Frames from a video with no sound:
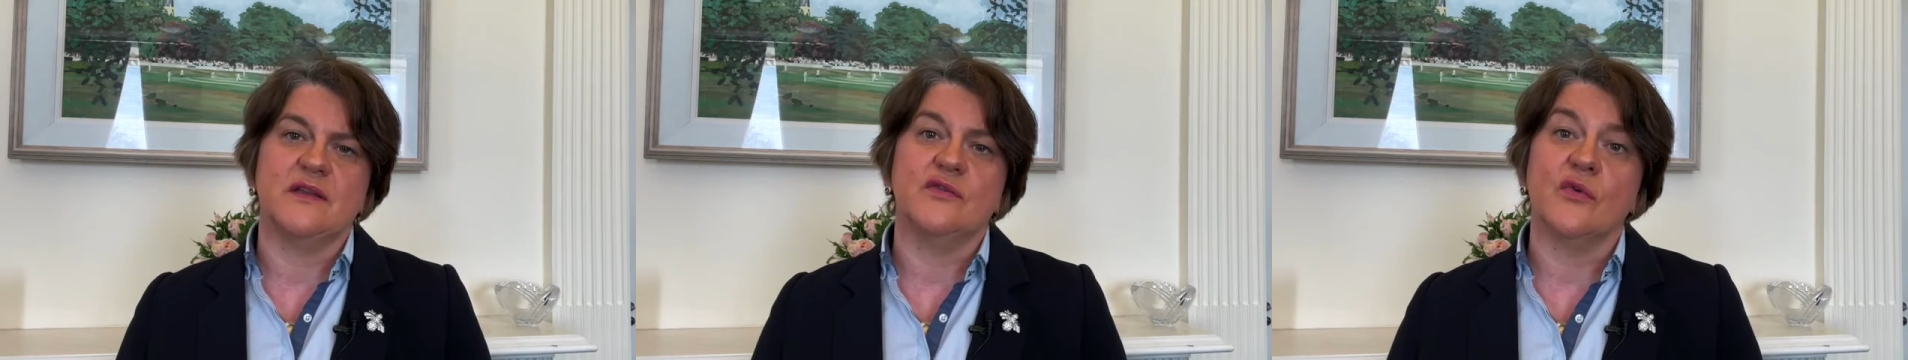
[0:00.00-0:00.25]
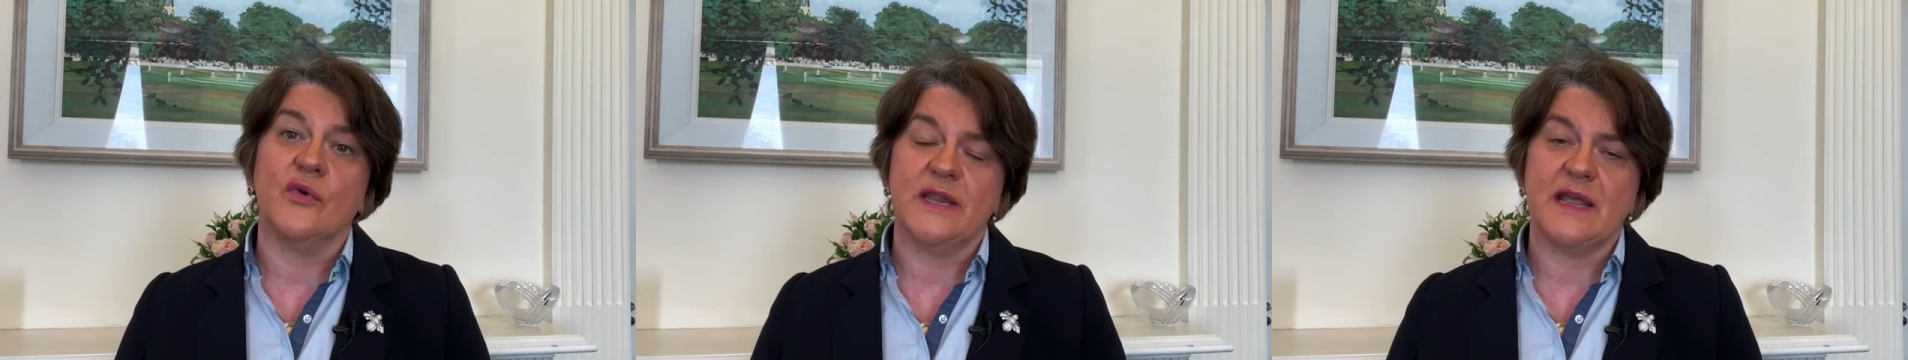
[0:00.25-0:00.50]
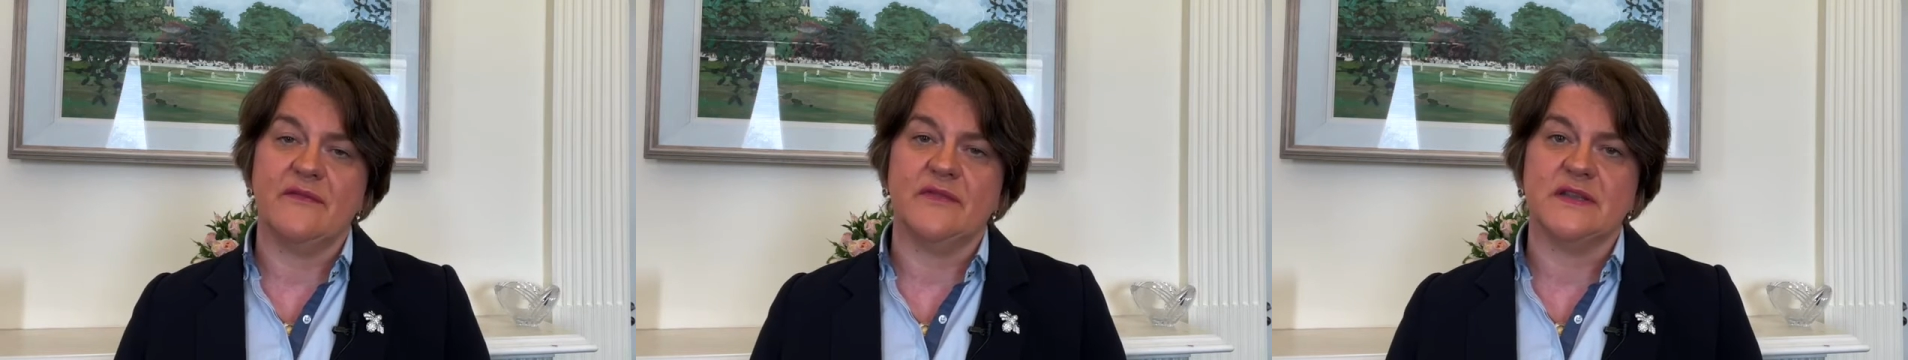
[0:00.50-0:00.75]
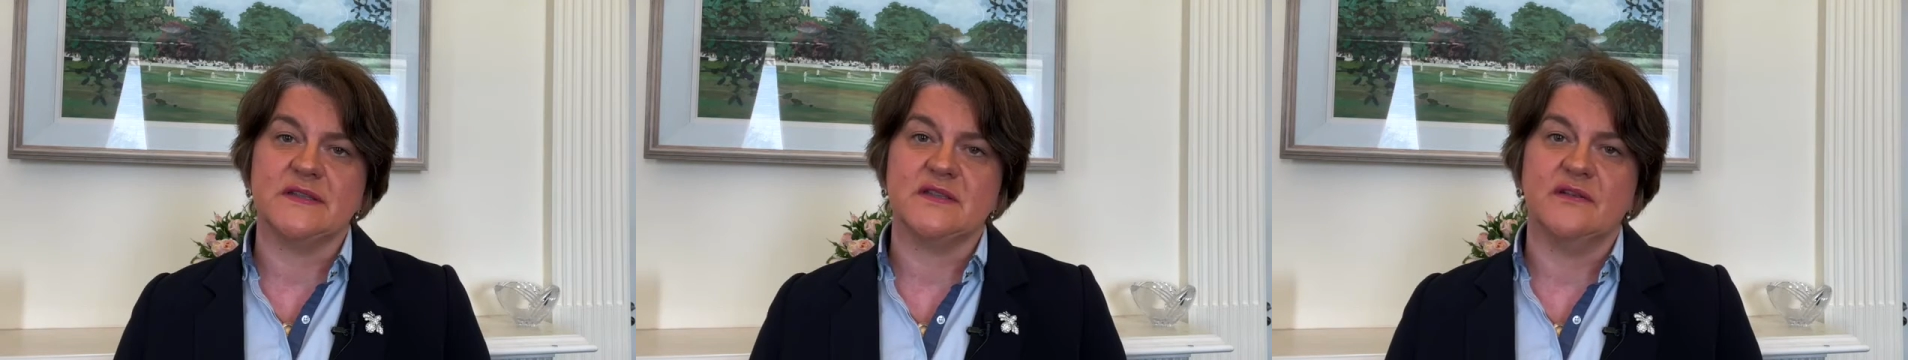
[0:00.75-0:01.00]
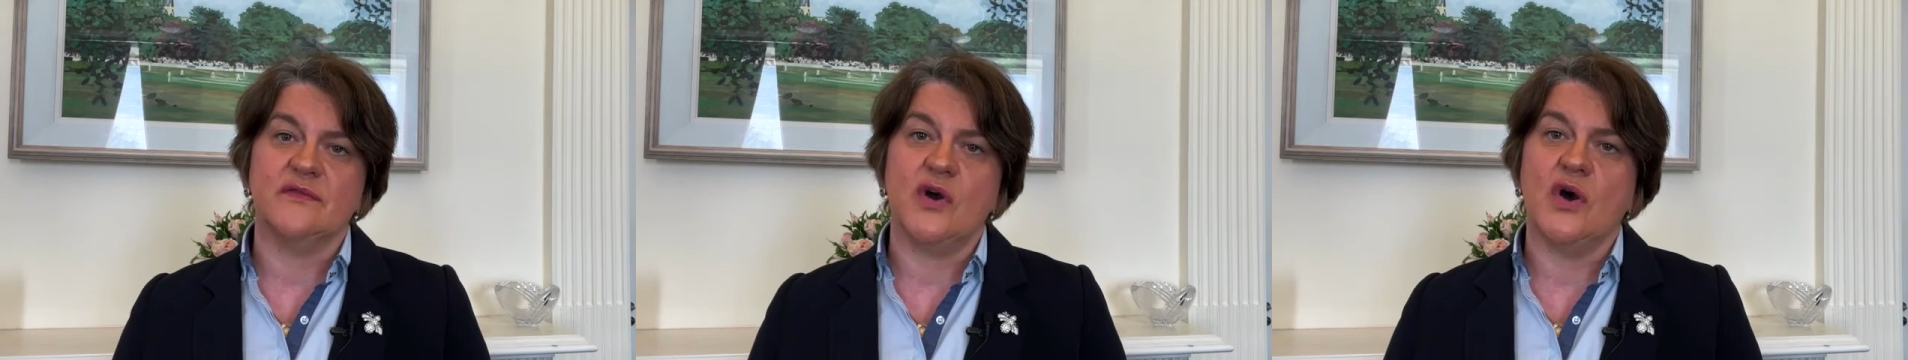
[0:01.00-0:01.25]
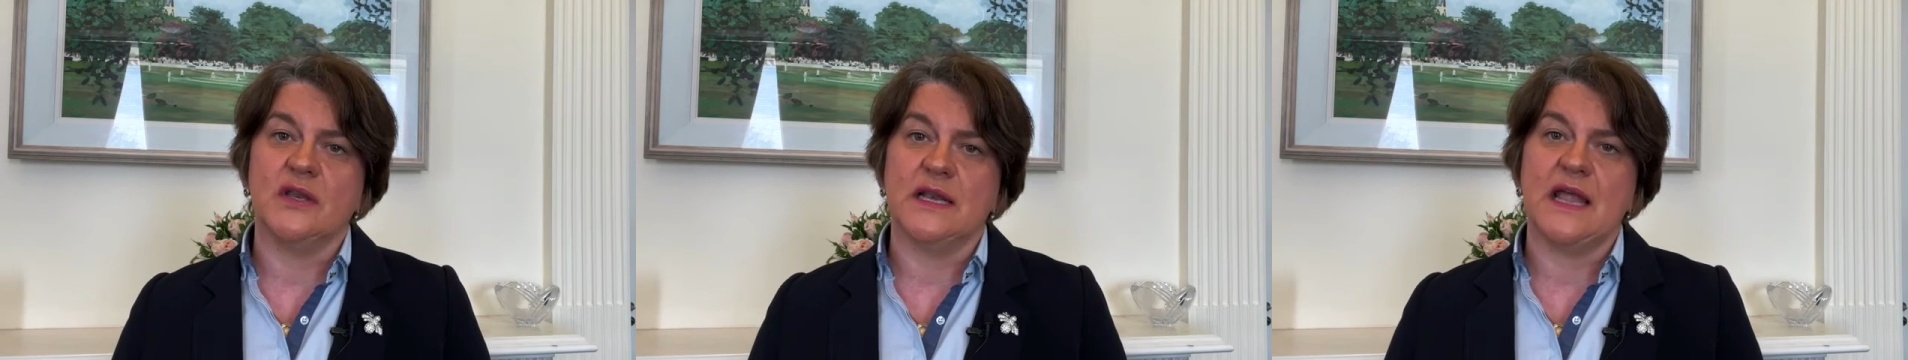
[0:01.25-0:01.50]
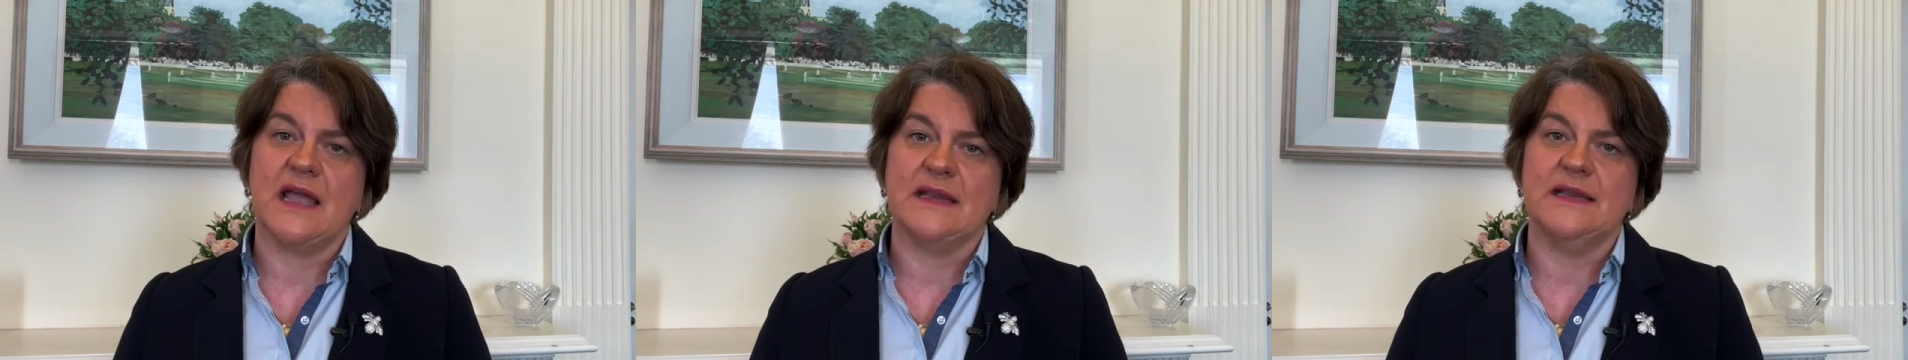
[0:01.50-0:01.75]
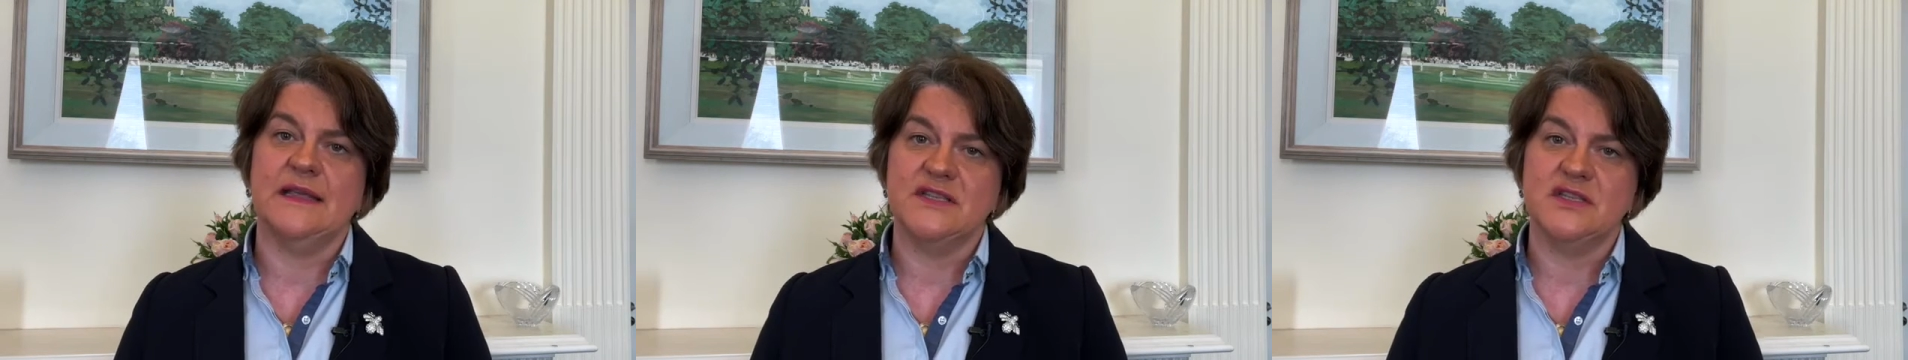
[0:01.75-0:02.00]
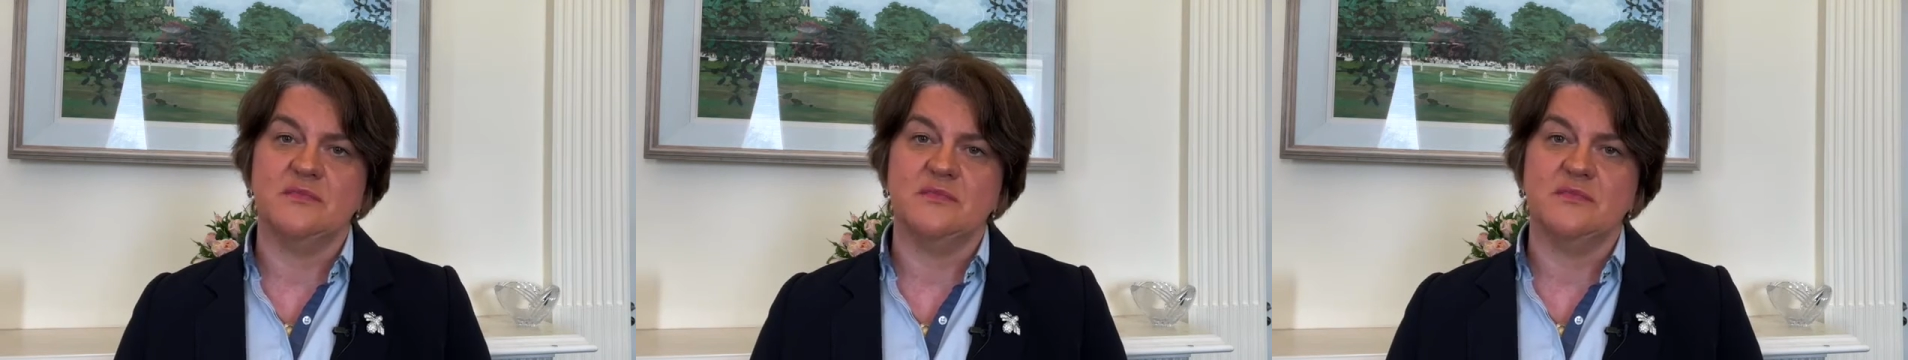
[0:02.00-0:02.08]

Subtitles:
growing evidence of online lynch